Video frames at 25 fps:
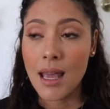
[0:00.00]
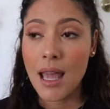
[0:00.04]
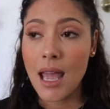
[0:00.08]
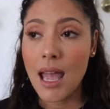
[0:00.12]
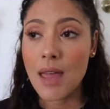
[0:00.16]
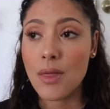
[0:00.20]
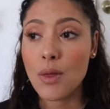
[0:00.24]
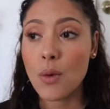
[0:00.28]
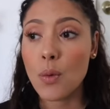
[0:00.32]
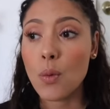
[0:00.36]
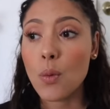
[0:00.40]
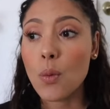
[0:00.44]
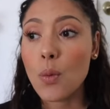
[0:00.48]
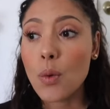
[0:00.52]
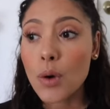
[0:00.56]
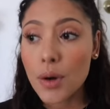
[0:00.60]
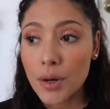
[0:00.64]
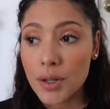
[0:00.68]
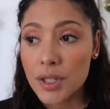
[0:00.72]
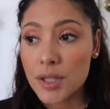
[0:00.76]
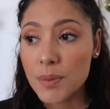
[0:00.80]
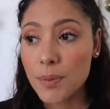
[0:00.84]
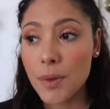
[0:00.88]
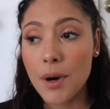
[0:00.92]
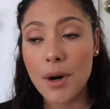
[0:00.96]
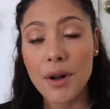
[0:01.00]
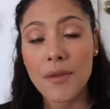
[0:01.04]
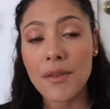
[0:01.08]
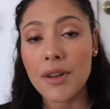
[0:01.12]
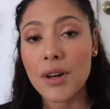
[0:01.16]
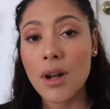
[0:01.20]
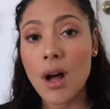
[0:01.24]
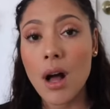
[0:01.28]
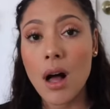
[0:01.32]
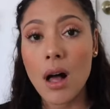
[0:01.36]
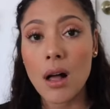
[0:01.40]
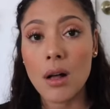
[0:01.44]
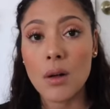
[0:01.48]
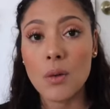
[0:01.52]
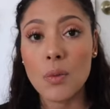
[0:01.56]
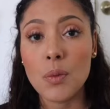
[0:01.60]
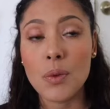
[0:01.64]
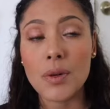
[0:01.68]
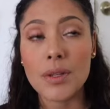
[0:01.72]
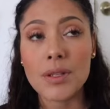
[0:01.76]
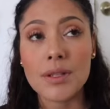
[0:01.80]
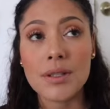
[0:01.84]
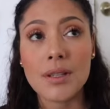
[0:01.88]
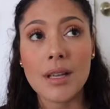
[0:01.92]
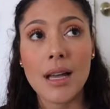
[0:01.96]
And the worst part of it all
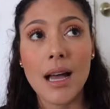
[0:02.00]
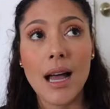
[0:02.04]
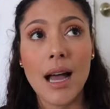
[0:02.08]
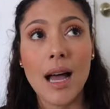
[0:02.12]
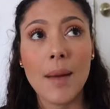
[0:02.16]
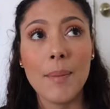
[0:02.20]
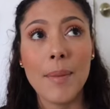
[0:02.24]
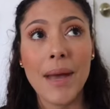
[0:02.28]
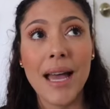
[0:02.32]
was um,